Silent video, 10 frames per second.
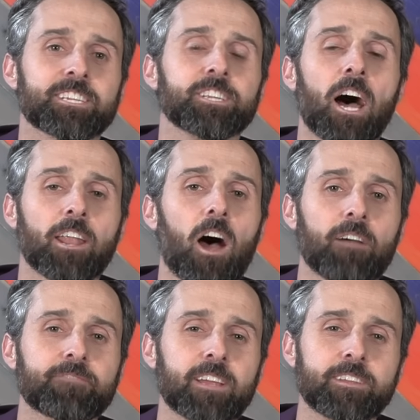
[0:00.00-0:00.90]
It's not
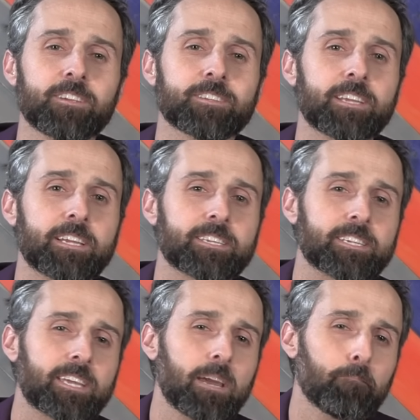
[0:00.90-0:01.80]
often you see
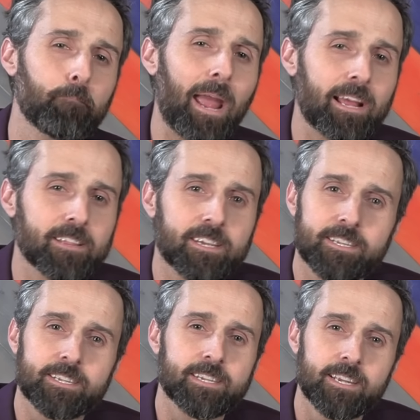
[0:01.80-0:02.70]
Skip
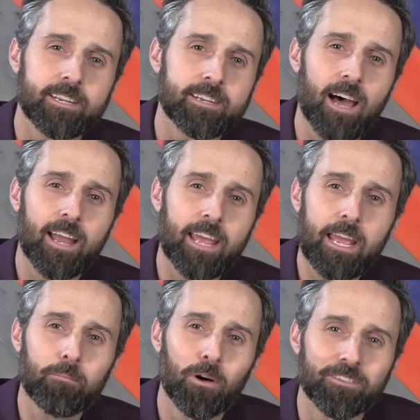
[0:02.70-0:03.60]
Bayless not
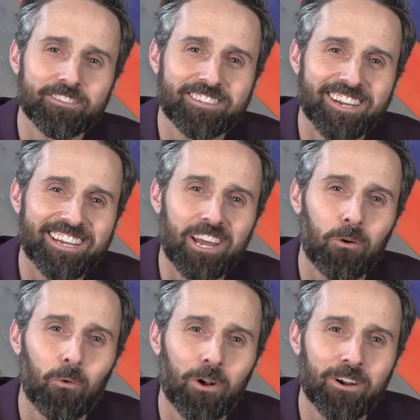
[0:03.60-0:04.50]
able to get a
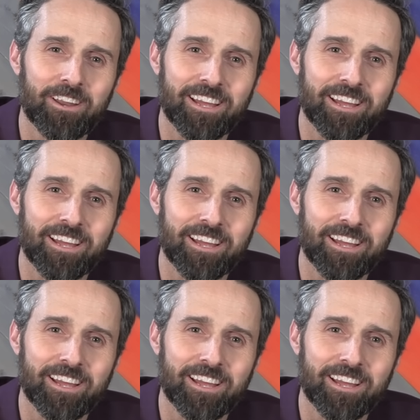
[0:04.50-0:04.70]
word